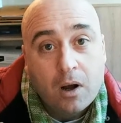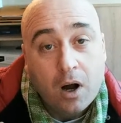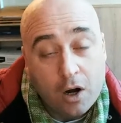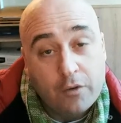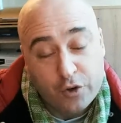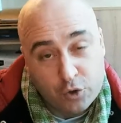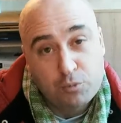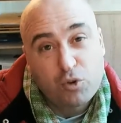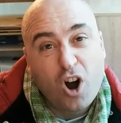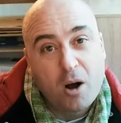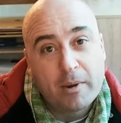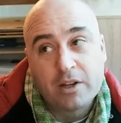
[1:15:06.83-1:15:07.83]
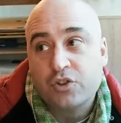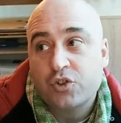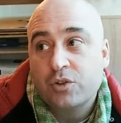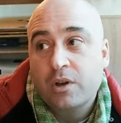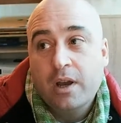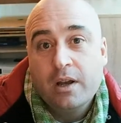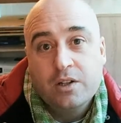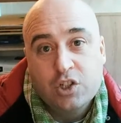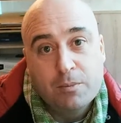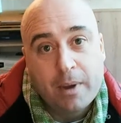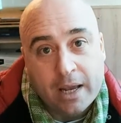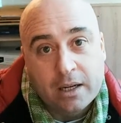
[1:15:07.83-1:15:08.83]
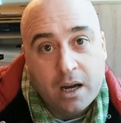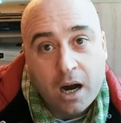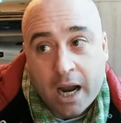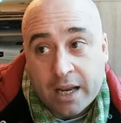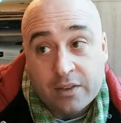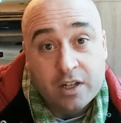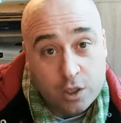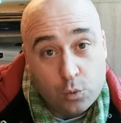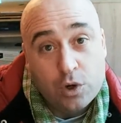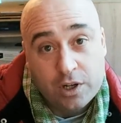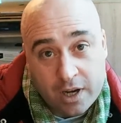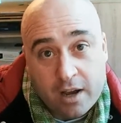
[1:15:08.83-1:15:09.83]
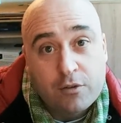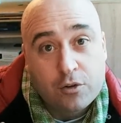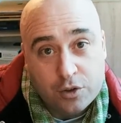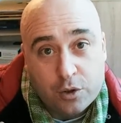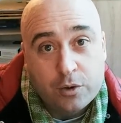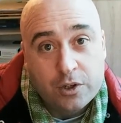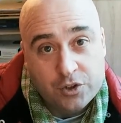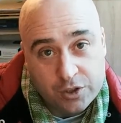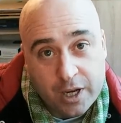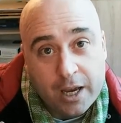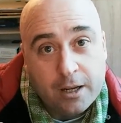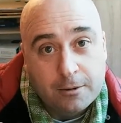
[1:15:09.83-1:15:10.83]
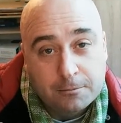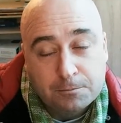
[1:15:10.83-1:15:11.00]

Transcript: of his promise to mankind that he would never do this again.